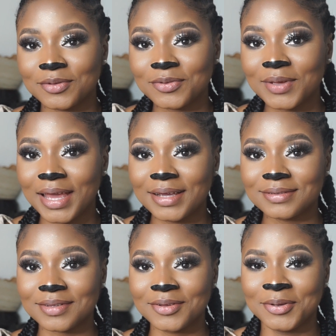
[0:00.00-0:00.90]
So
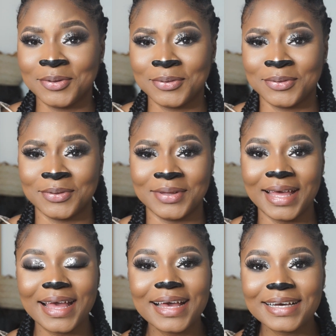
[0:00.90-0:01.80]
guys,
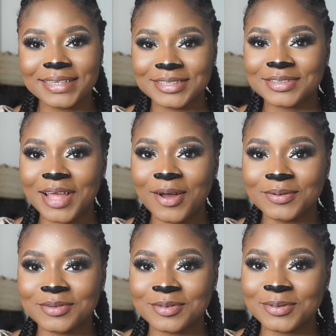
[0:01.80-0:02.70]
this is
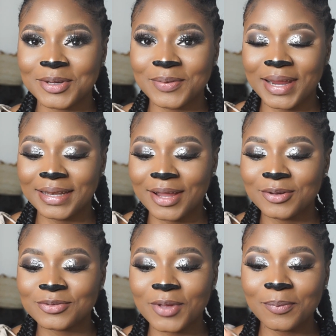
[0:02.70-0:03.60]
how it's looking right
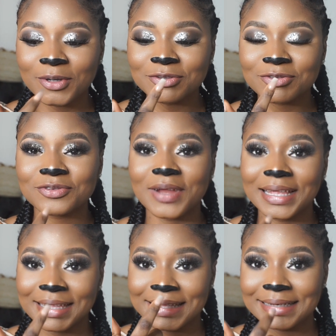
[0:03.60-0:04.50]
now. So I'm going to
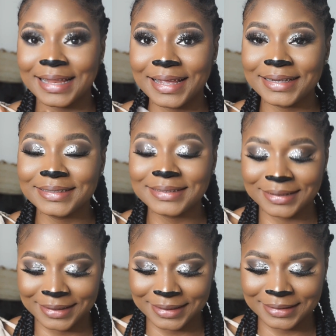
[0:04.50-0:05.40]
drag a
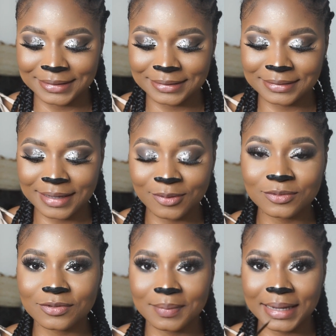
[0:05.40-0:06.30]
line
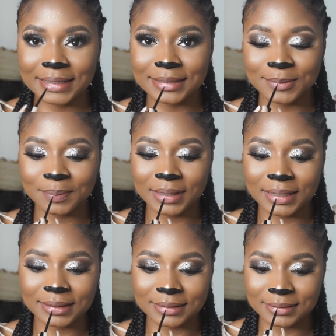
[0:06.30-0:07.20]
down to my lip
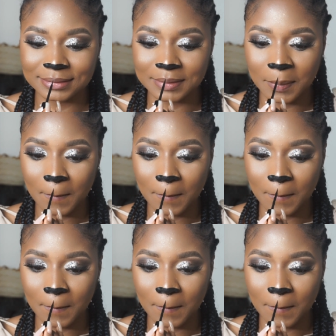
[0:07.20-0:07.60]
like this.